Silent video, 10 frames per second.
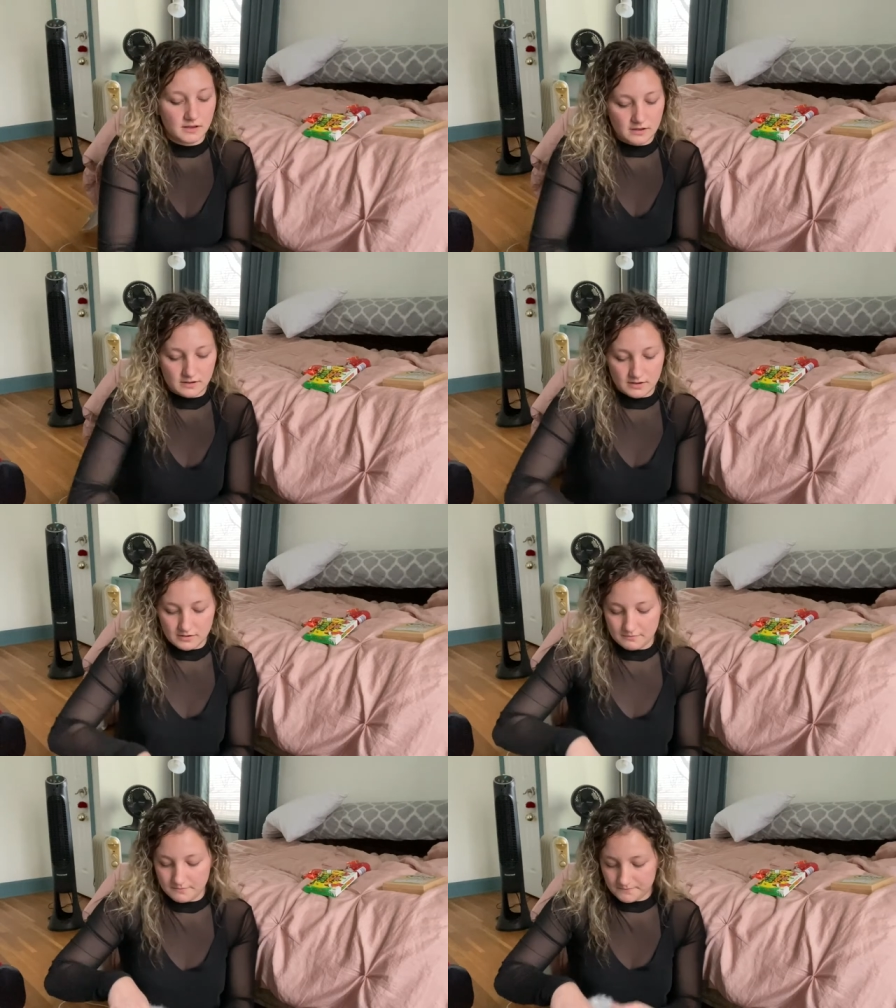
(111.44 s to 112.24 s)

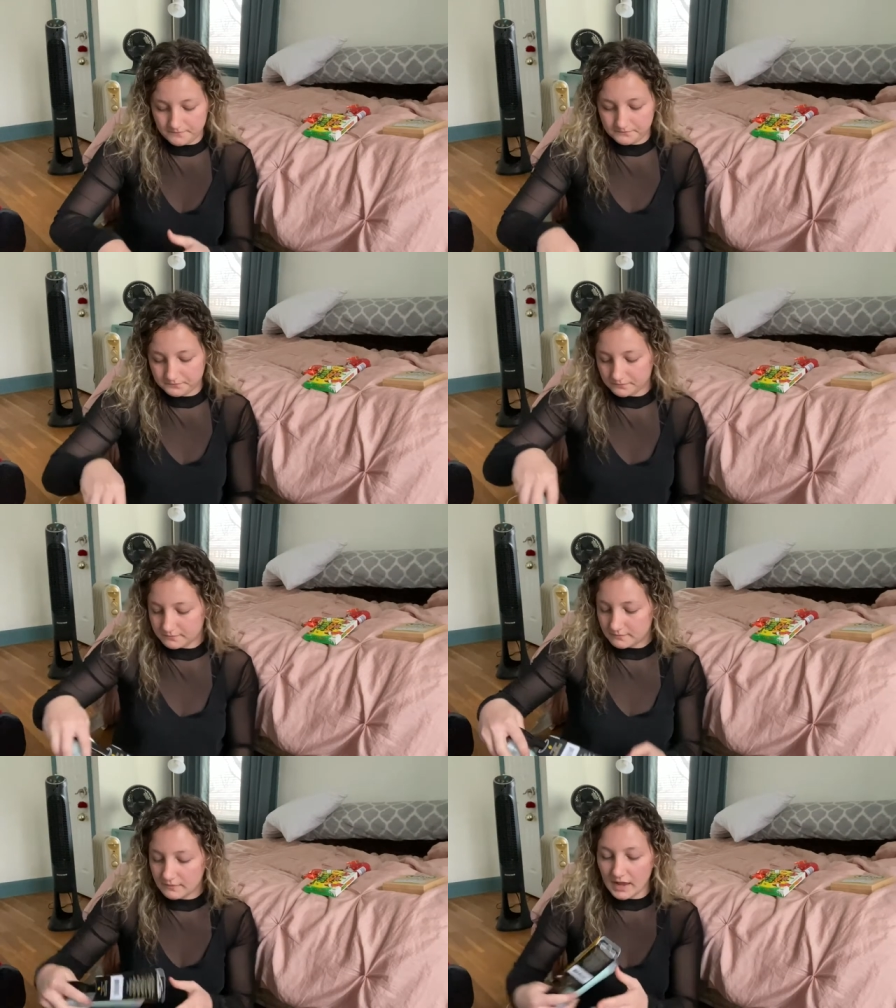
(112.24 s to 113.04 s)
Um,
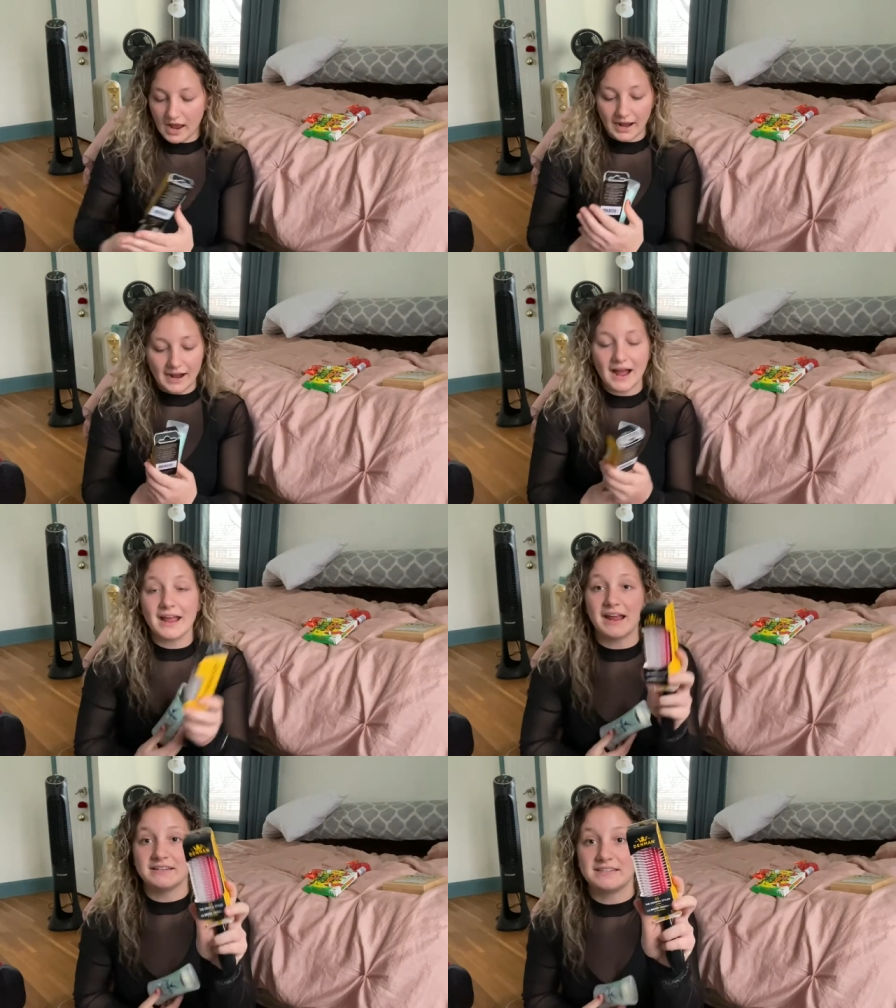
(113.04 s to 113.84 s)
I got
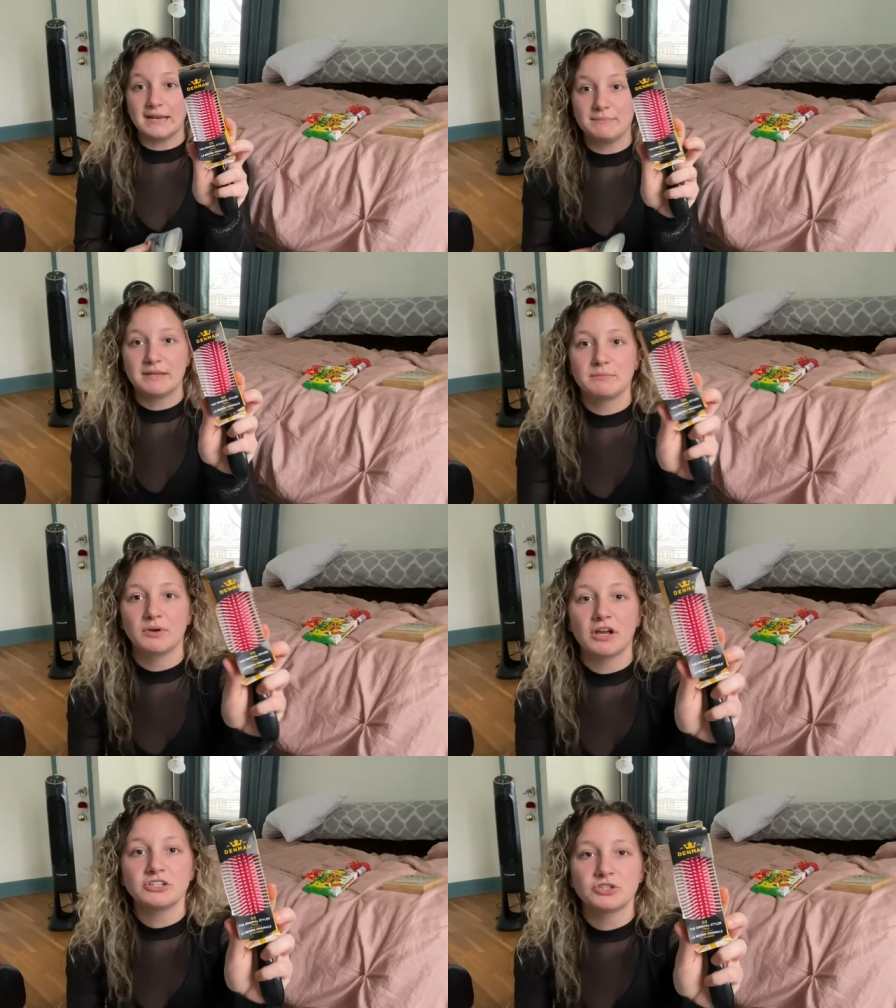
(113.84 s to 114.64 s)
a Denman
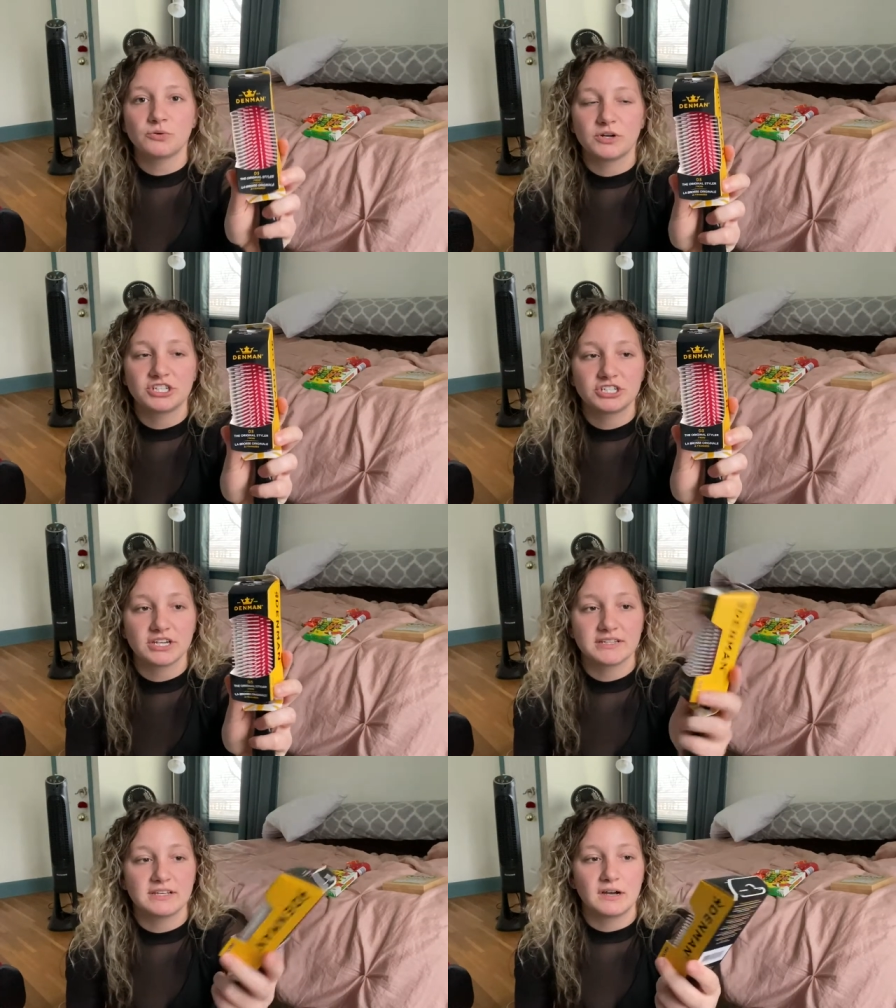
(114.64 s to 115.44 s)
brush, which
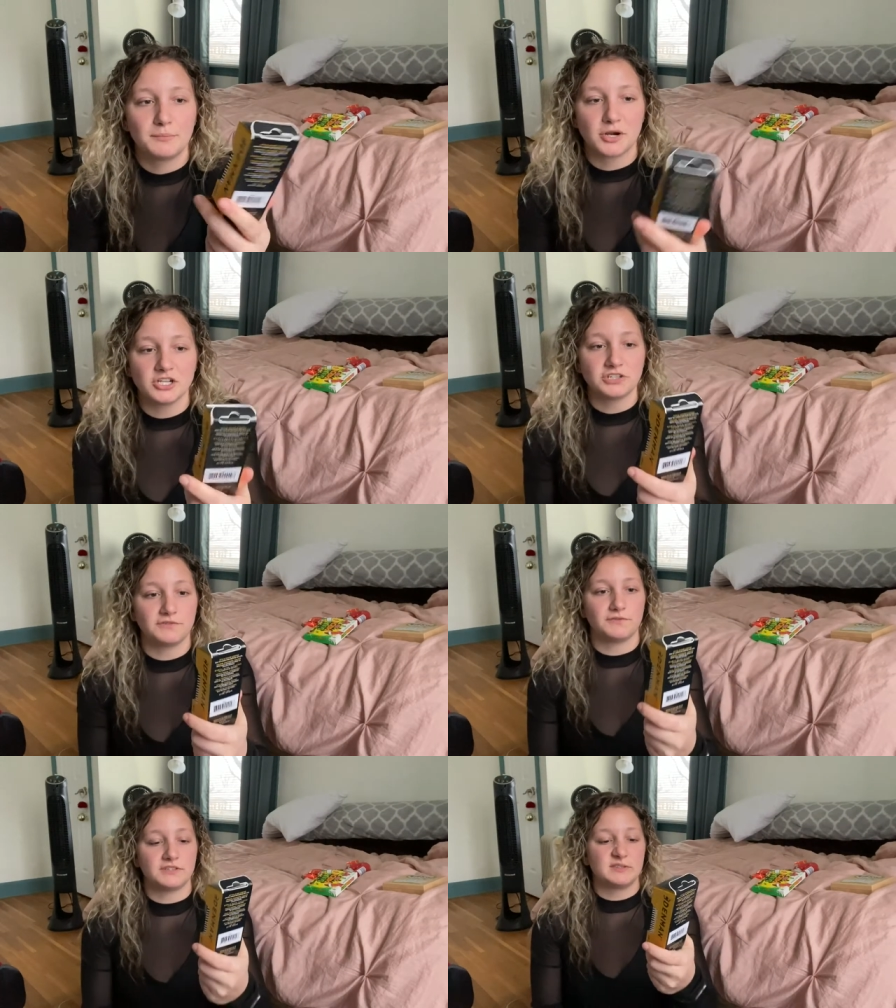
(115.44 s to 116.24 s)
is a brush
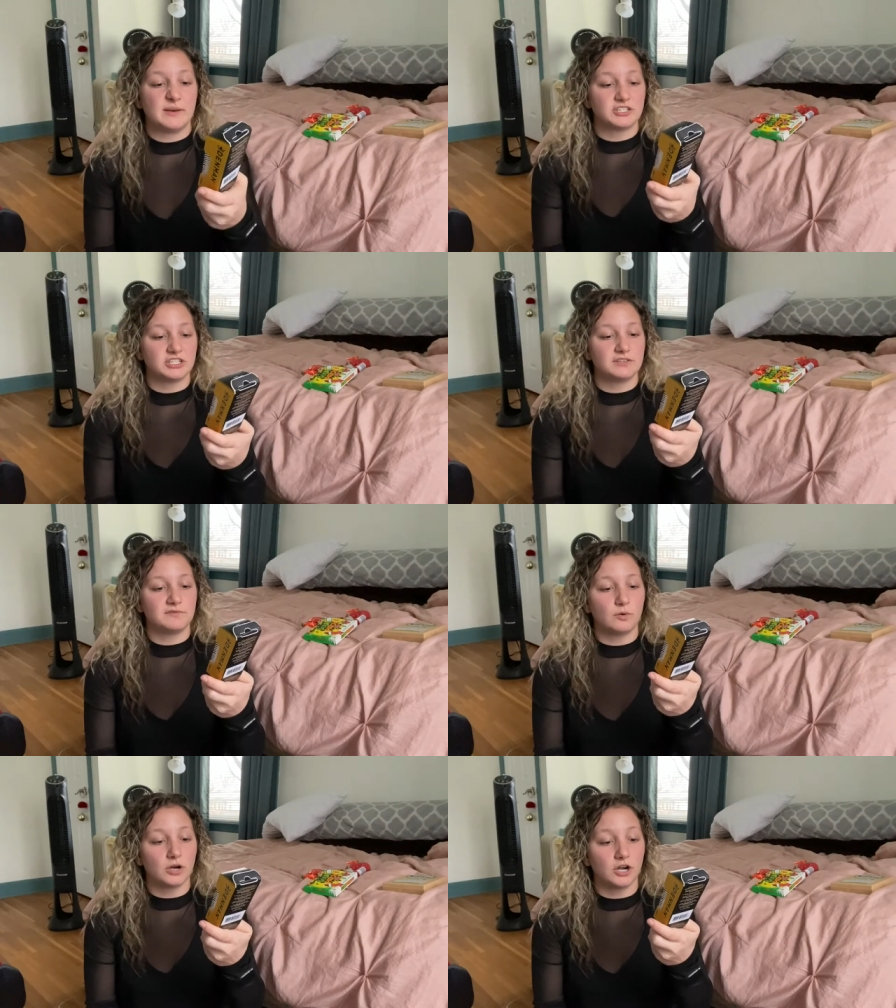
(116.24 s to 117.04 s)
especially
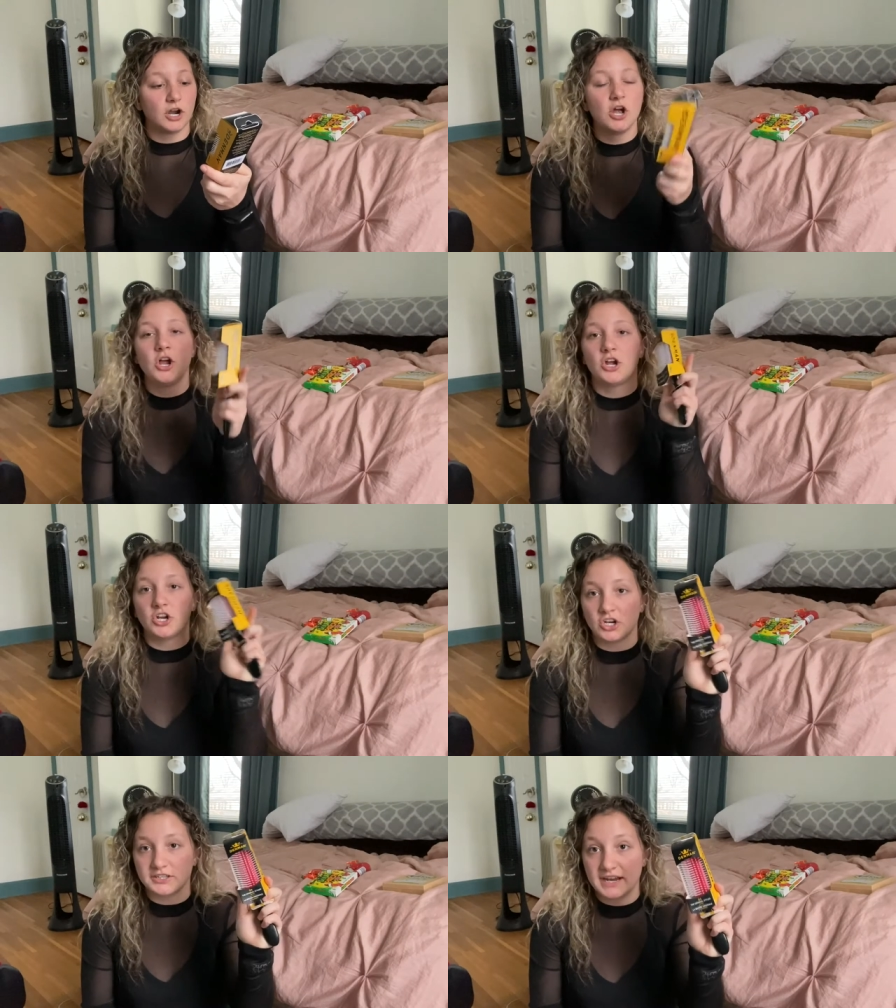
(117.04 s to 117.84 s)
for
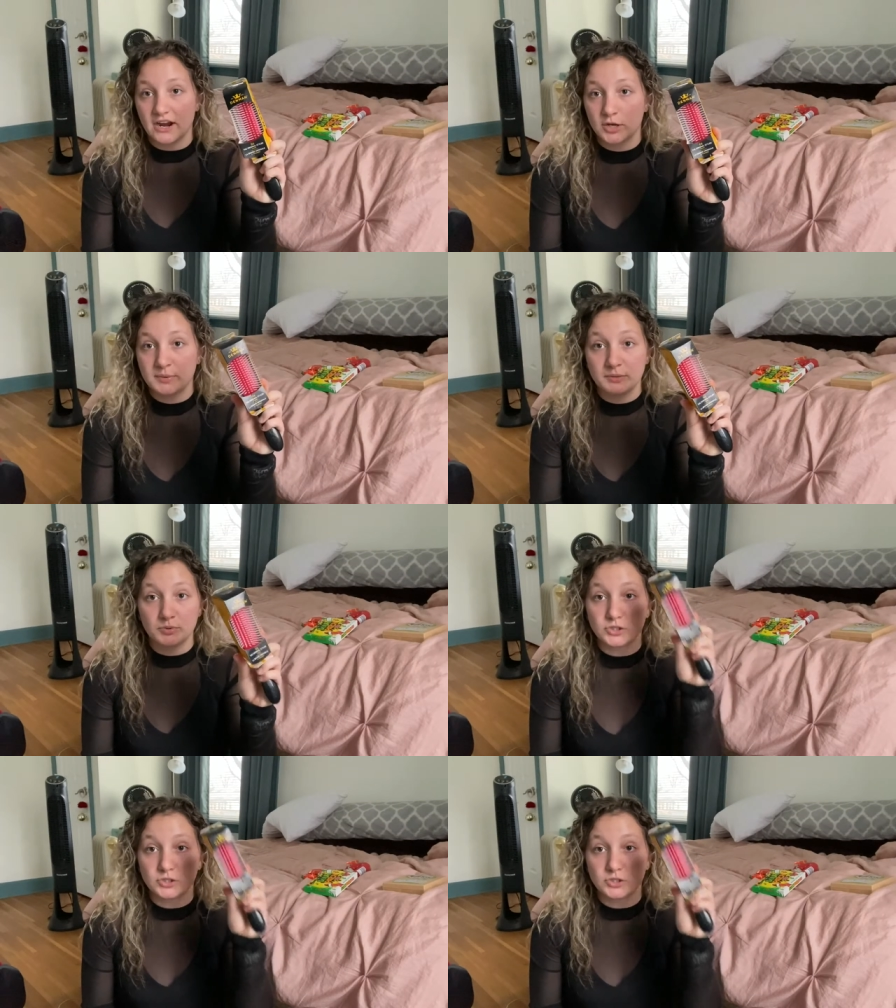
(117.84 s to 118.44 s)
curly haired people.